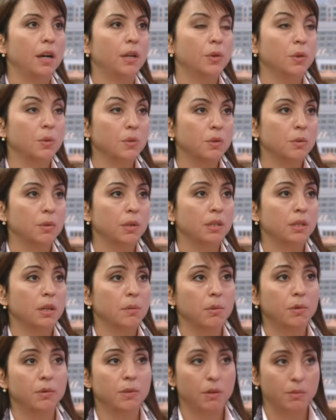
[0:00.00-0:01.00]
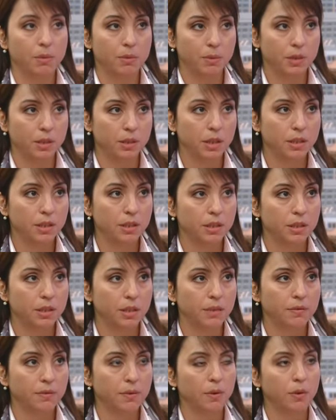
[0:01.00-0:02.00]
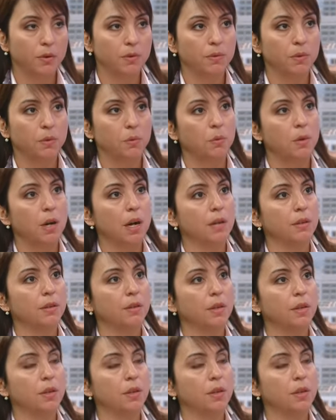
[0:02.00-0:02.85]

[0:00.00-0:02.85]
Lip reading: those 2 examples are representative of the wider